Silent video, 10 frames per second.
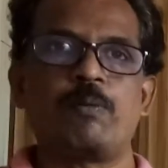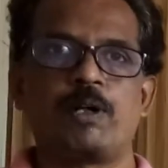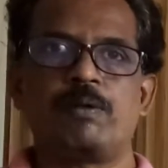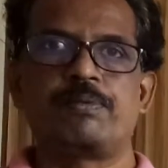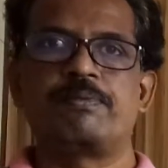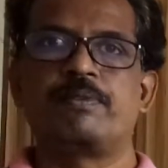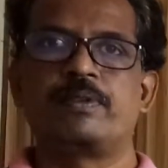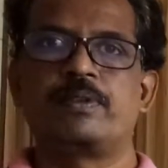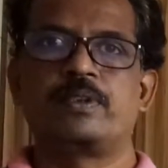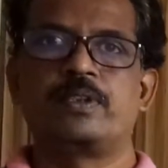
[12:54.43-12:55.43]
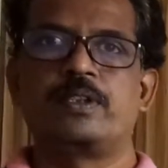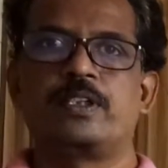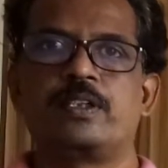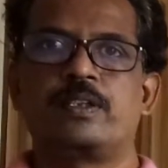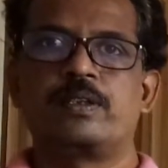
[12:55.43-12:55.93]
of
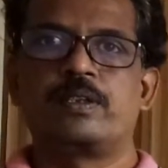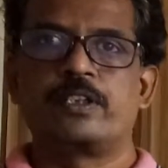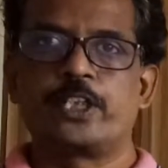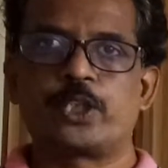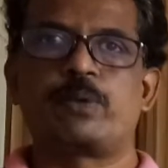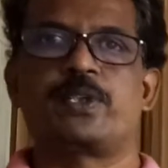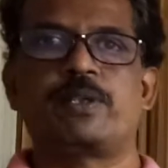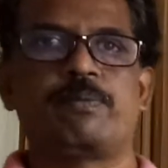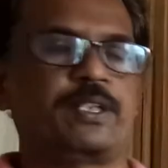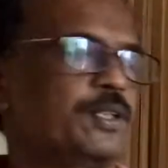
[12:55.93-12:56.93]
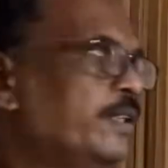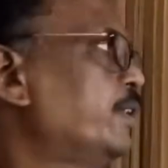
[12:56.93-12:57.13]
distribution function.